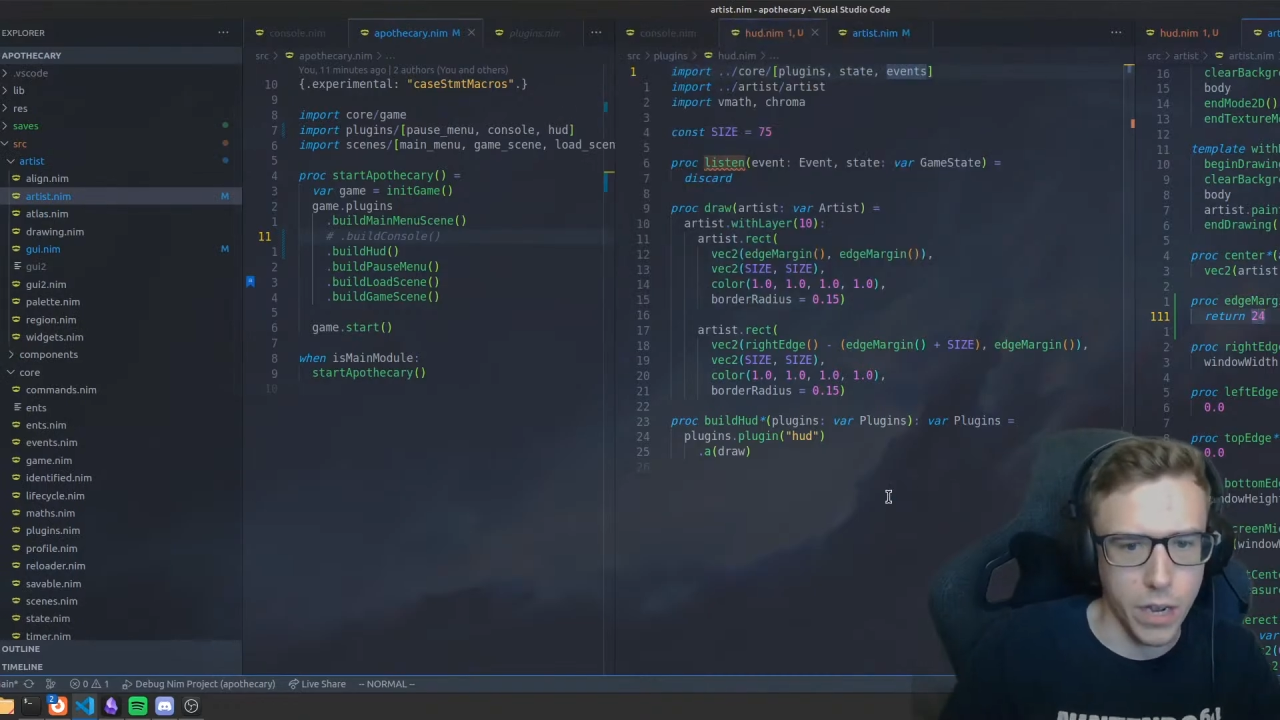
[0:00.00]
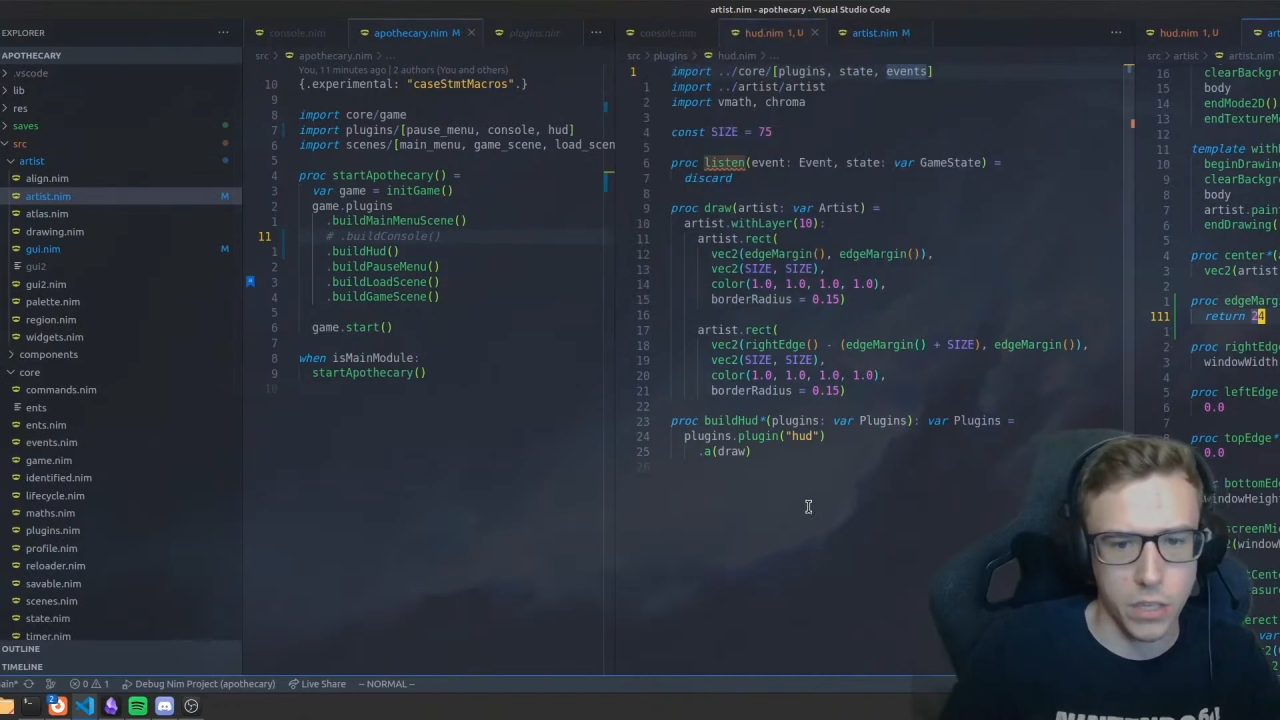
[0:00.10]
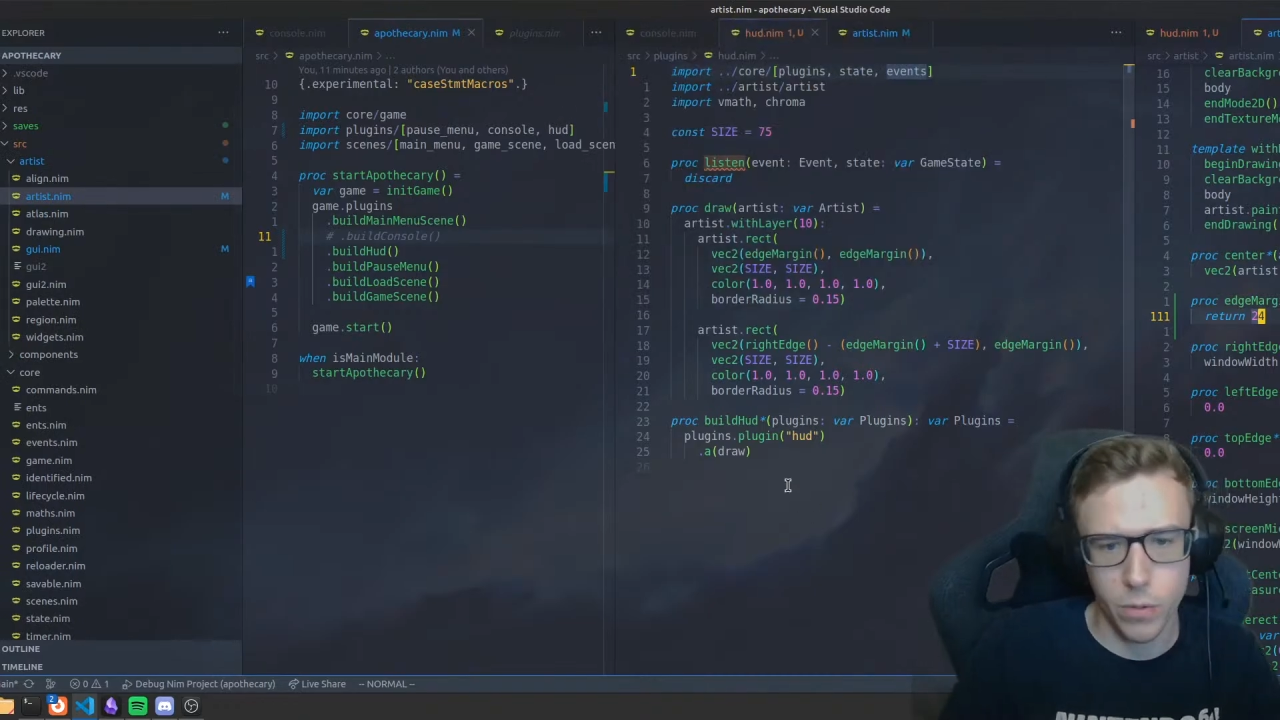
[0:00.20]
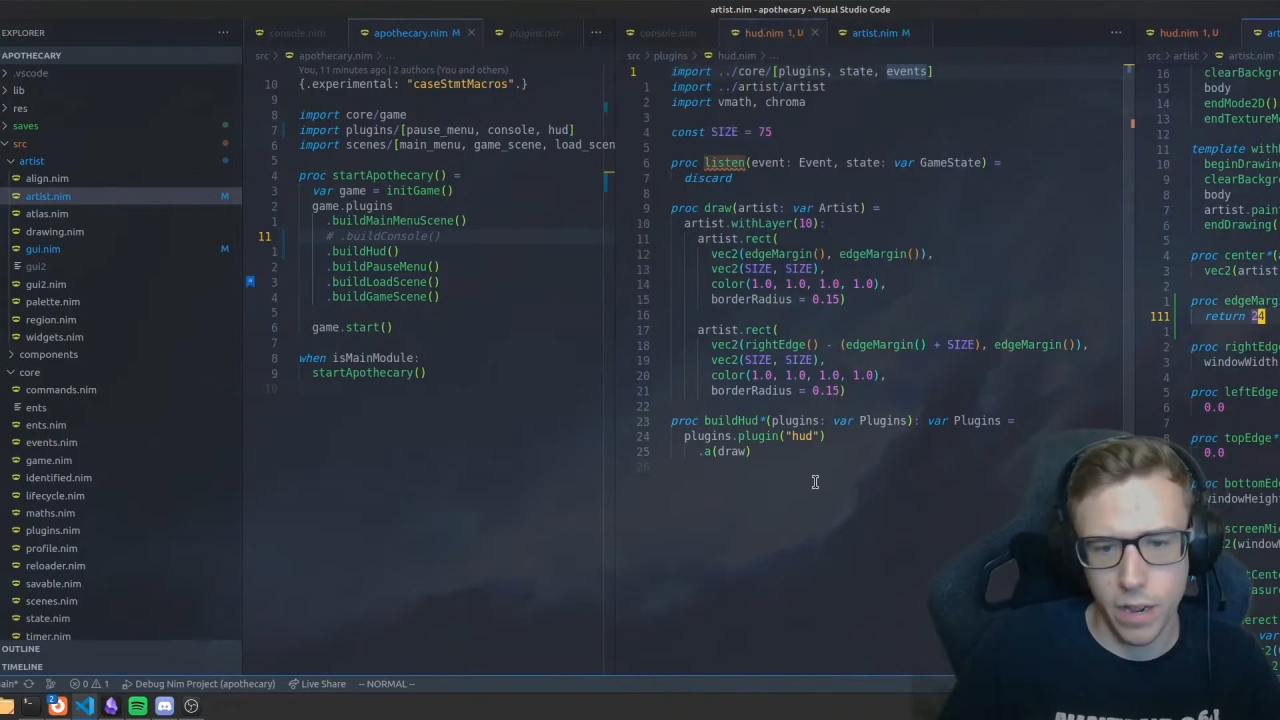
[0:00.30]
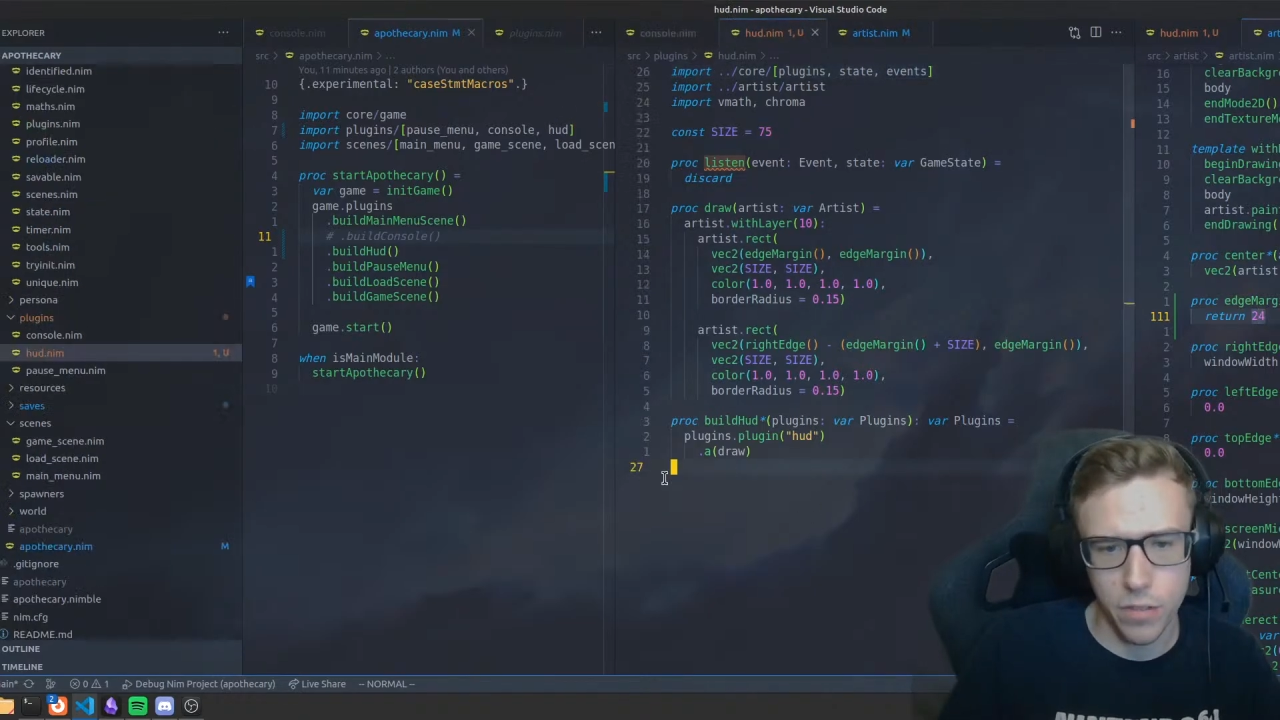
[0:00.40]

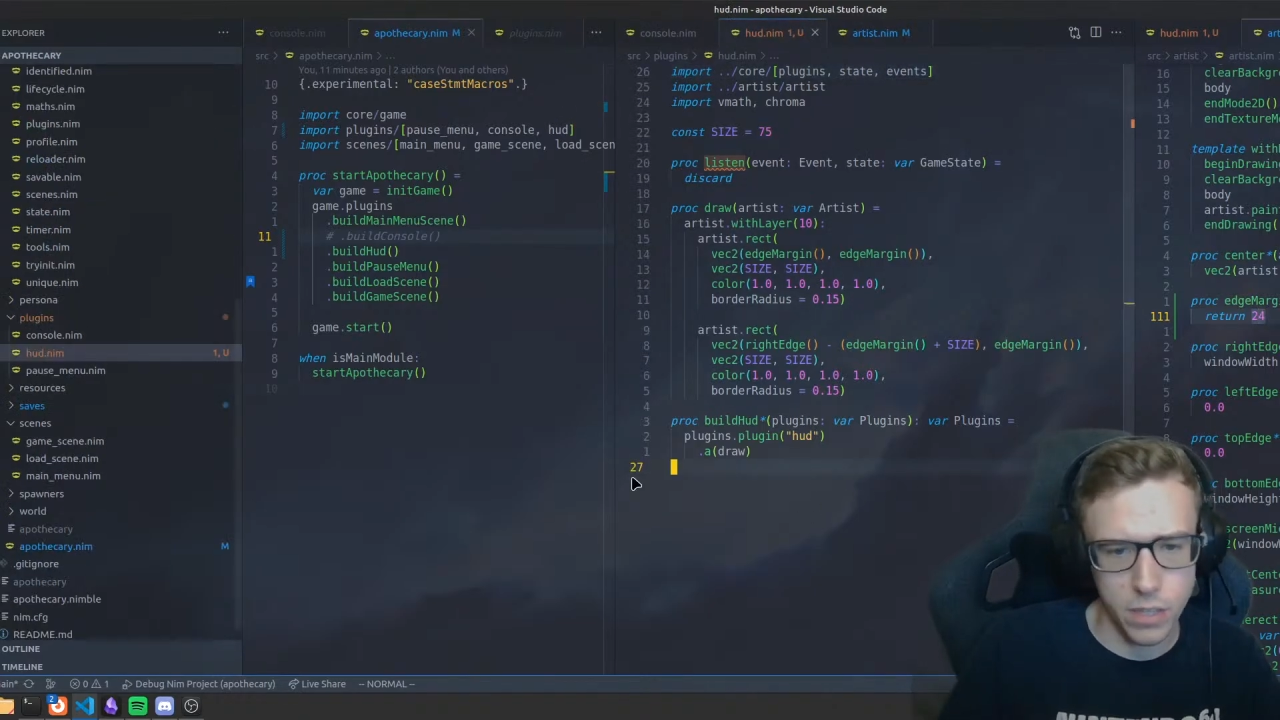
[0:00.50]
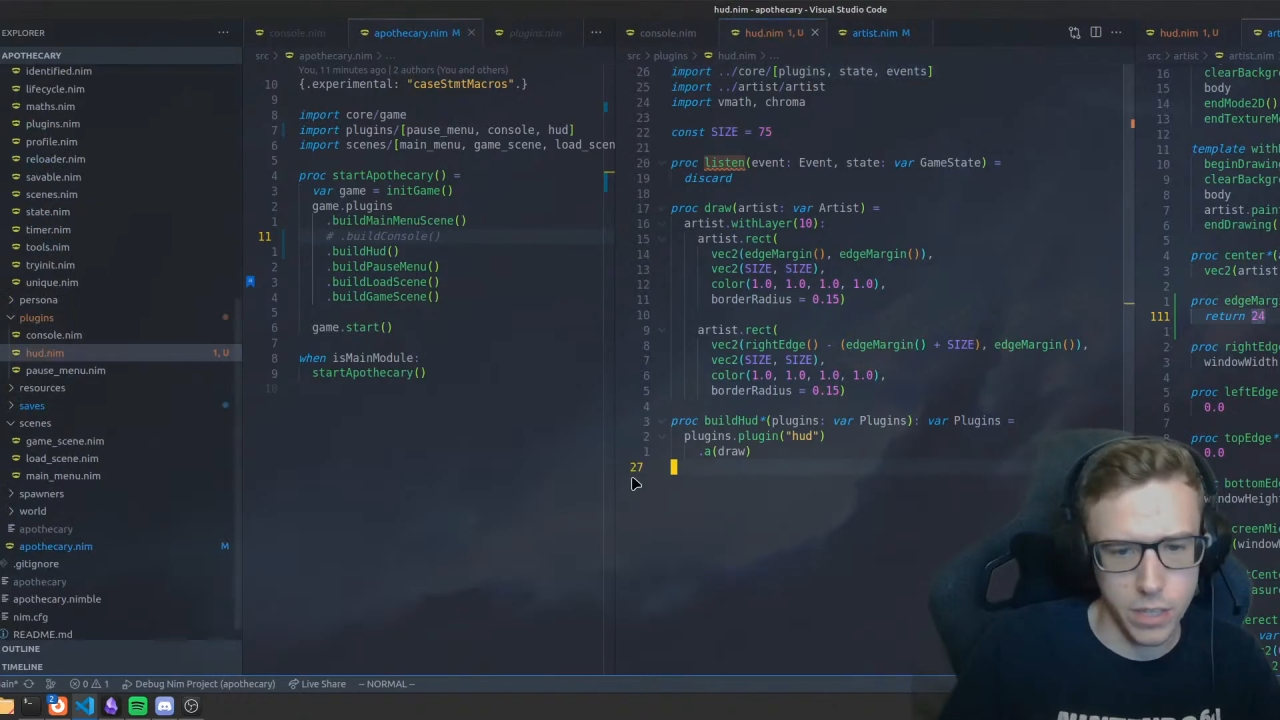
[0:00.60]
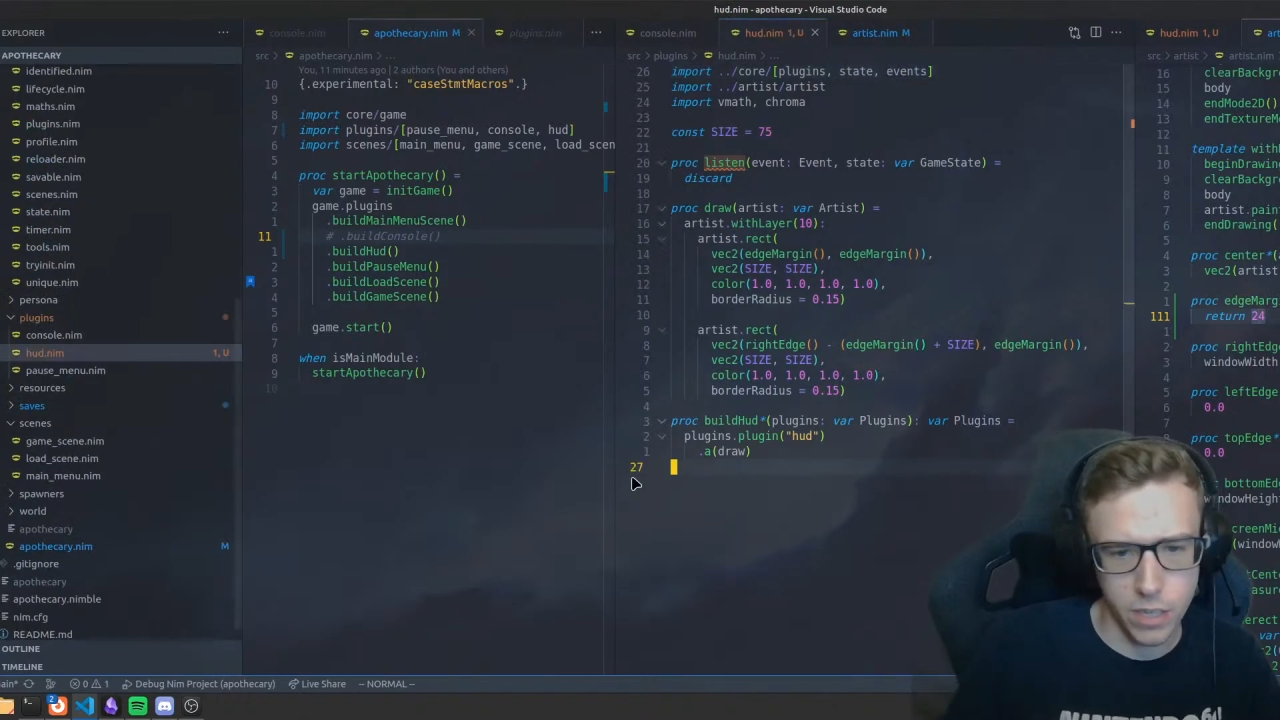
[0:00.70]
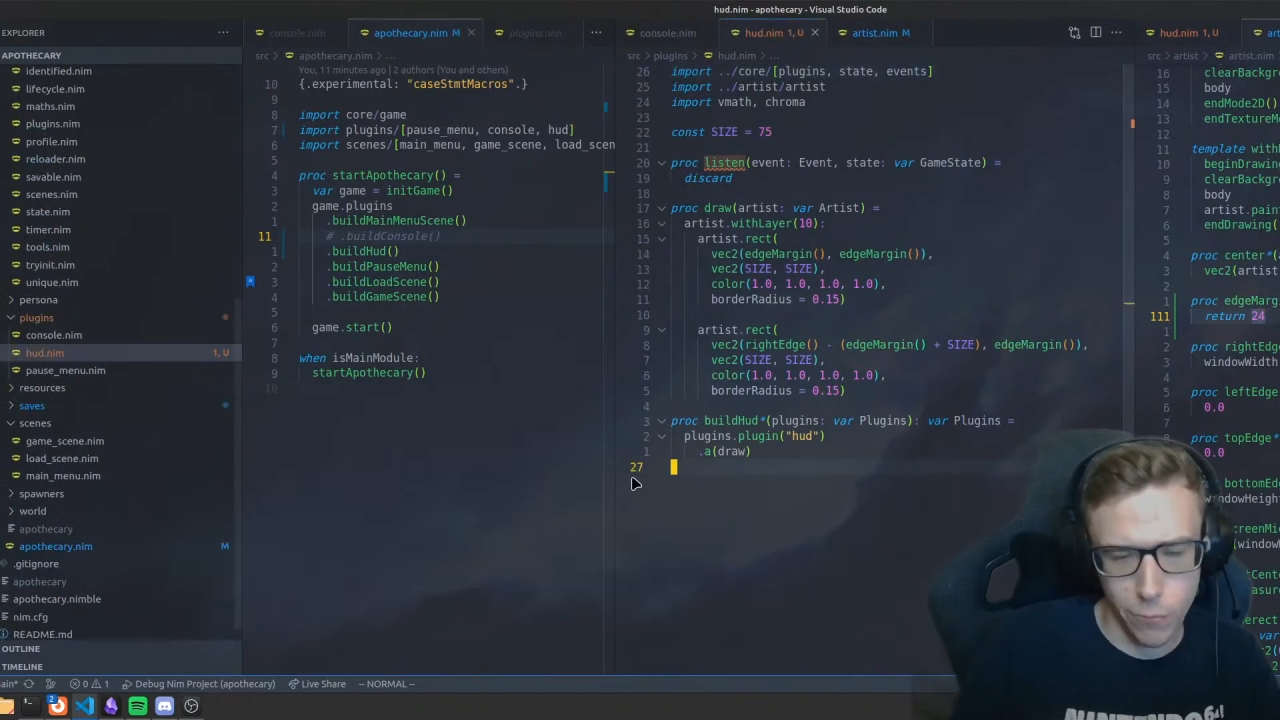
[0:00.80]
so we have this listen